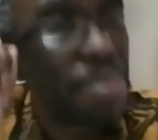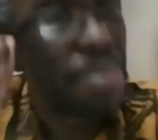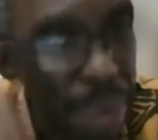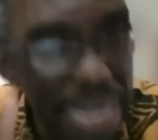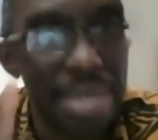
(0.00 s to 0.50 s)

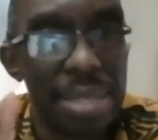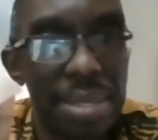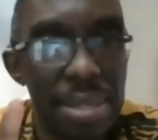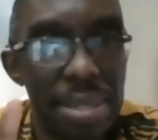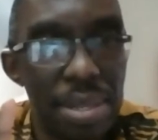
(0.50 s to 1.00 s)

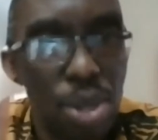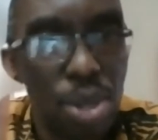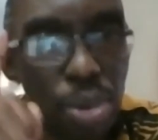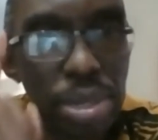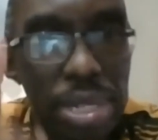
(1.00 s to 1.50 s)
please
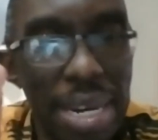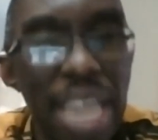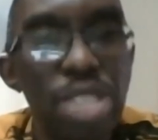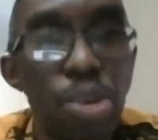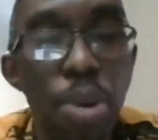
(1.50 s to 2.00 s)
note
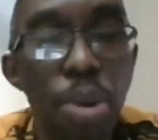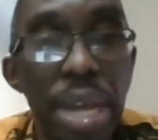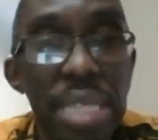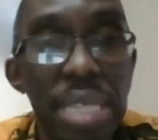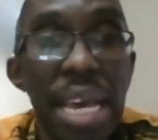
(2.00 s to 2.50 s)
natural
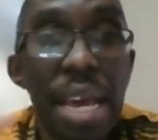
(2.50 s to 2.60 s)
products.